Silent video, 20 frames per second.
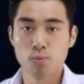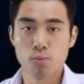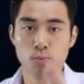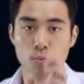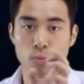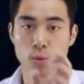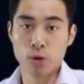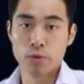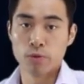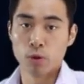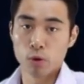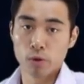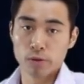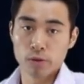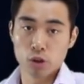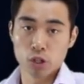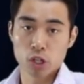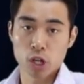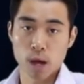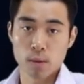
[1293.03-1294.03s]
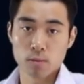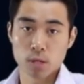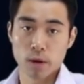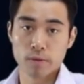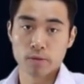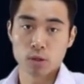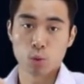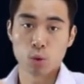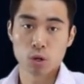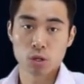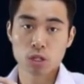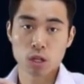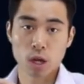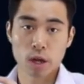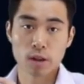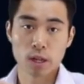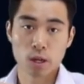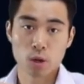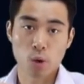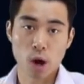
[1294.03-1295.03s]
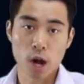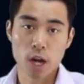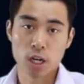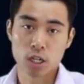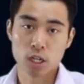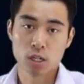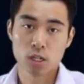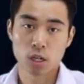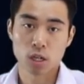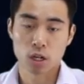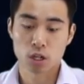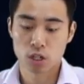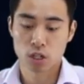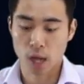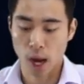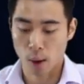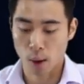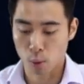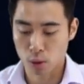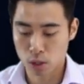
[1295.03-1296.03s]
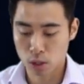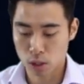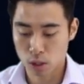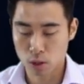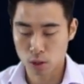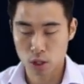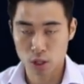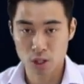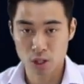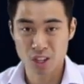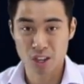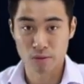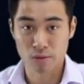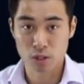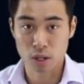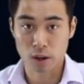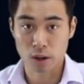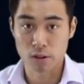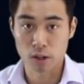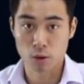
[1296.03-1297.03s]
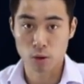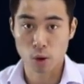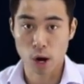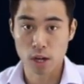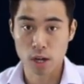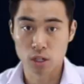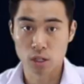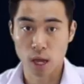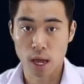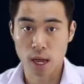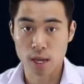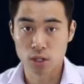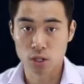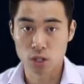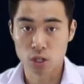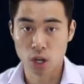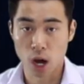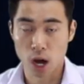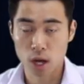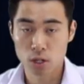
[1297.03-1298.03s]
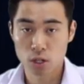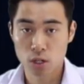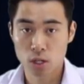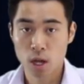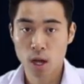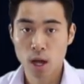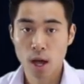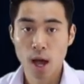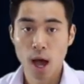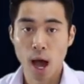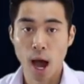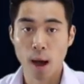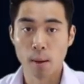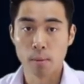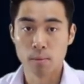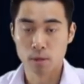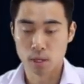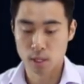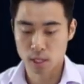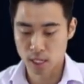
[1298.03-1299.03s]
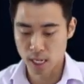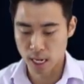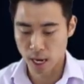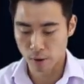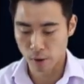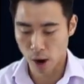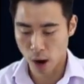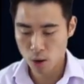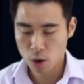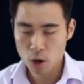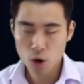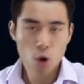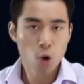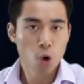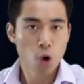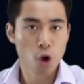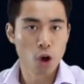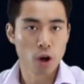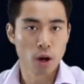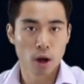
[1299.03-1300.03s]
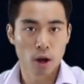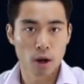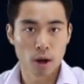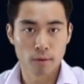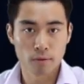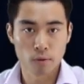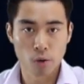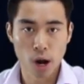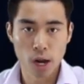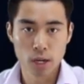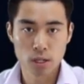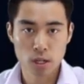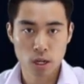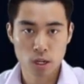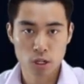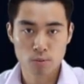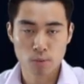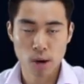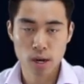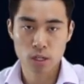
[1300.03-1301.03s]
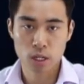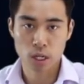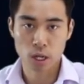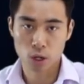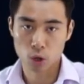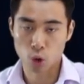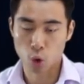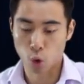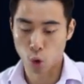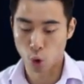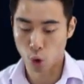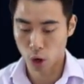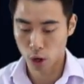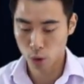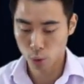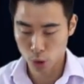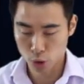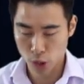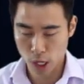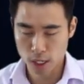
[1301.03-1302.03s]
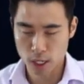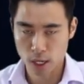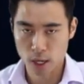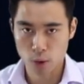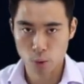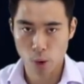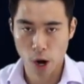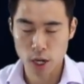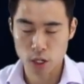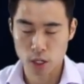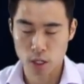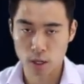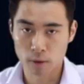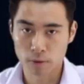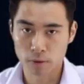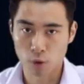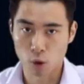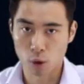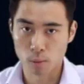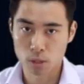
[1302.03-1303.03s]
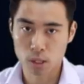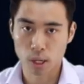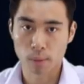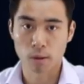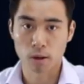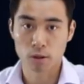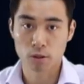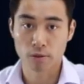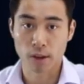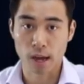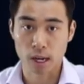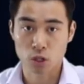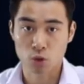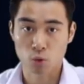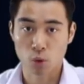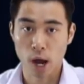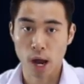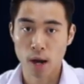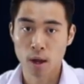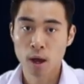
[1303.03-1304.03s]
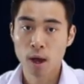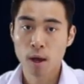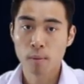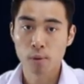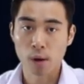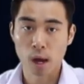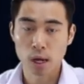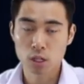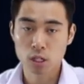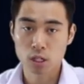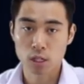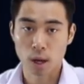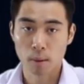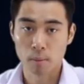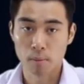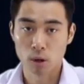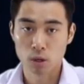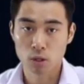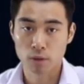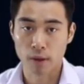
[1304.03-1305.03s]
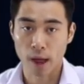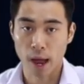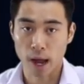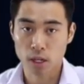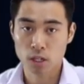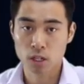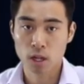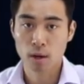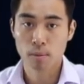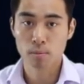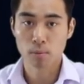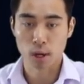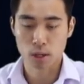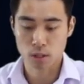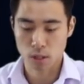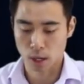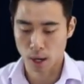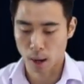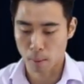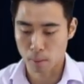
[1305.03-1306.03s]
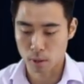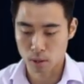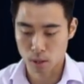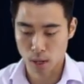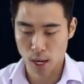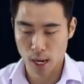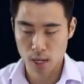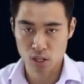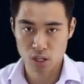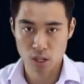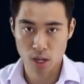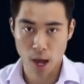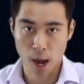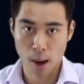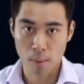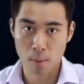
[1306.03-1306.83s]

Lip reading: move all of your terms over to one side of the equation such that once the other side of the equation is just 0. In other words, expressing your quadratic equation in the form some lot of x squared plus some lot of x plus a number. So that's